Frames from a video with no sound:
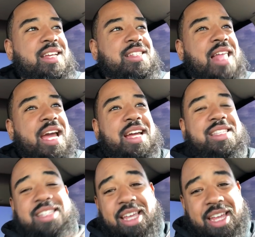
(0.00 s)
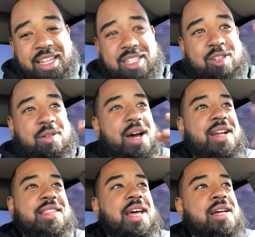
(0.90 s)
it's like a ticket to
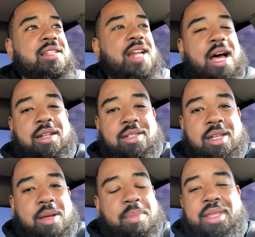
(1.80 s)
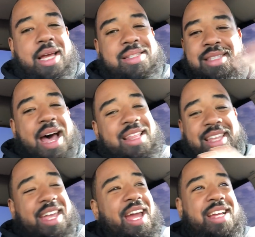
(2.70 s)
$100,000, but that's not
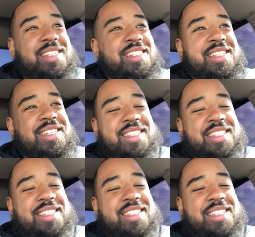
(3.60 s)
the case.